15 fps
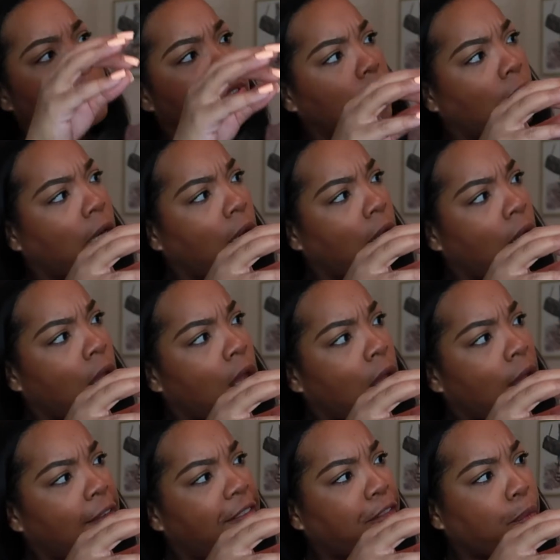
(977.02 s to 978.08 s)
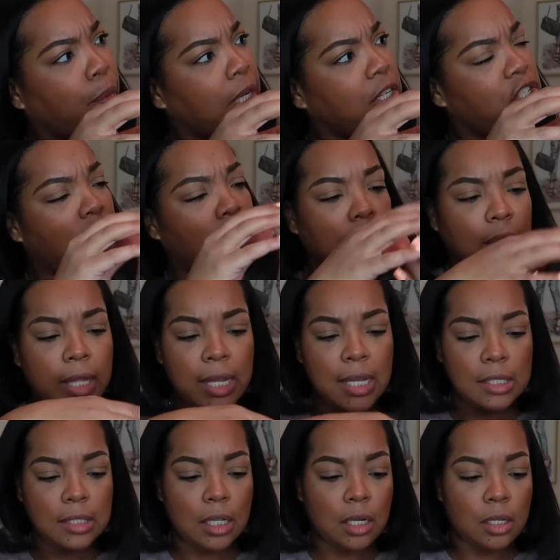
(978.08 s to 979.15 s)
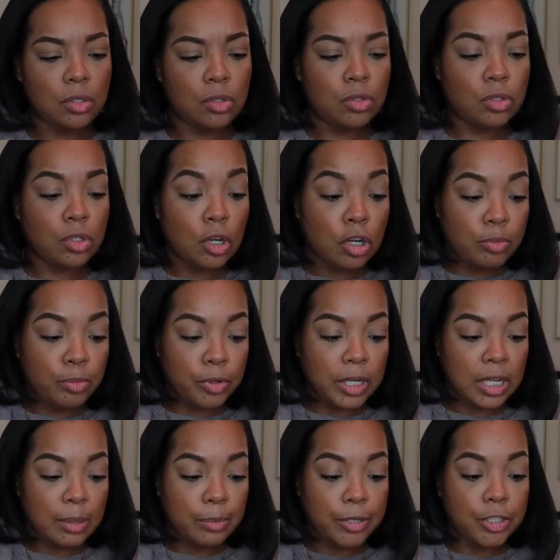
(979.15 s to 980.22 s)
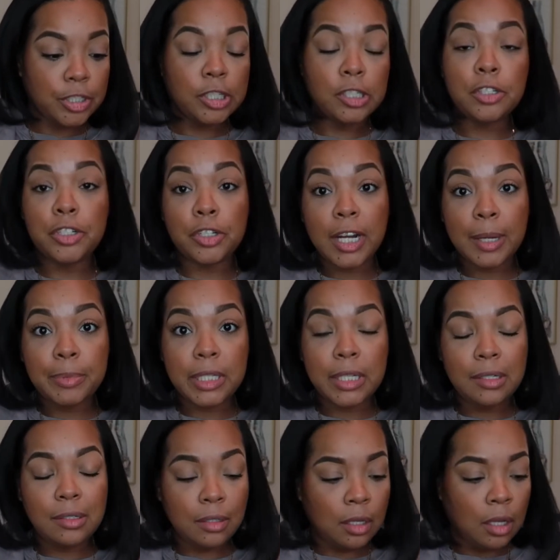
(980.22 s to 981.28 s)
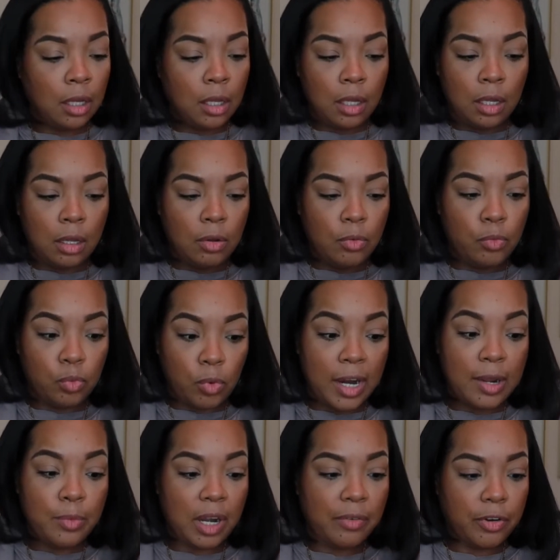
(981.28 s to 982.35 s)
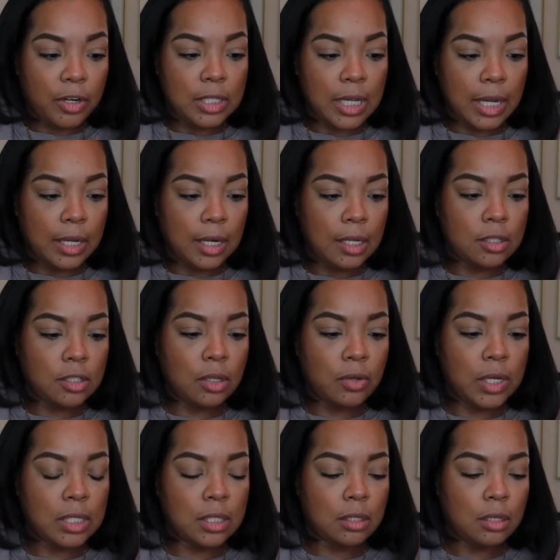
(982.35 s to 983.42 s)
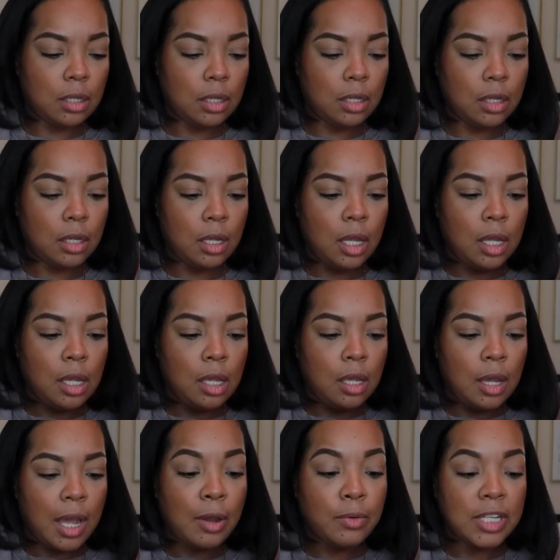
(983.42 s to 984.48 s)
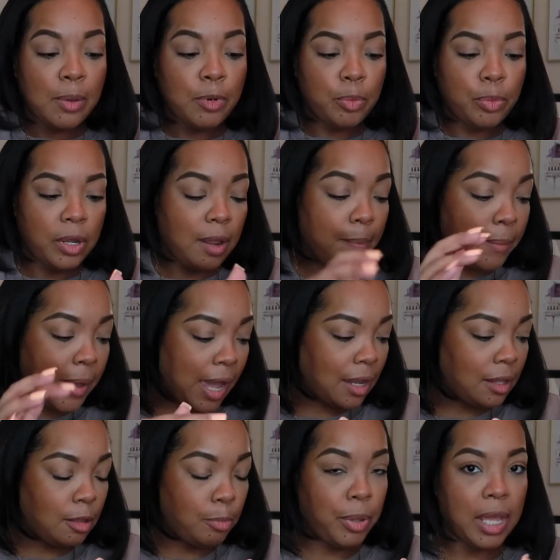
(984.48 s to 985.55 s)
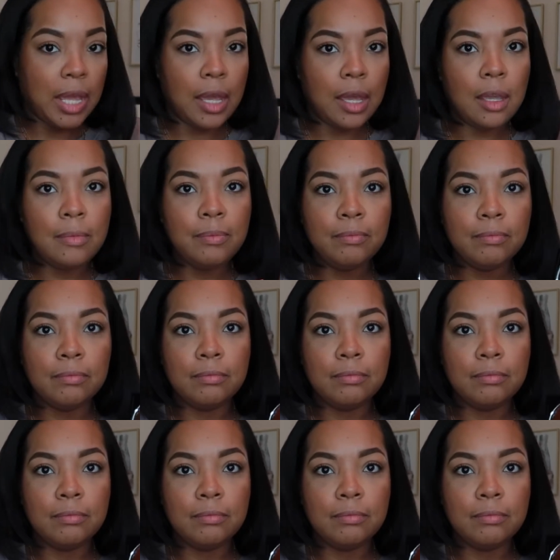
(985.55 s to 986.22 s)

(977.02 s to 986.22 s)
sorry, French lace. It is so pretty, but your girl dropped it right when I first got it, so I was able to put it back in the pan.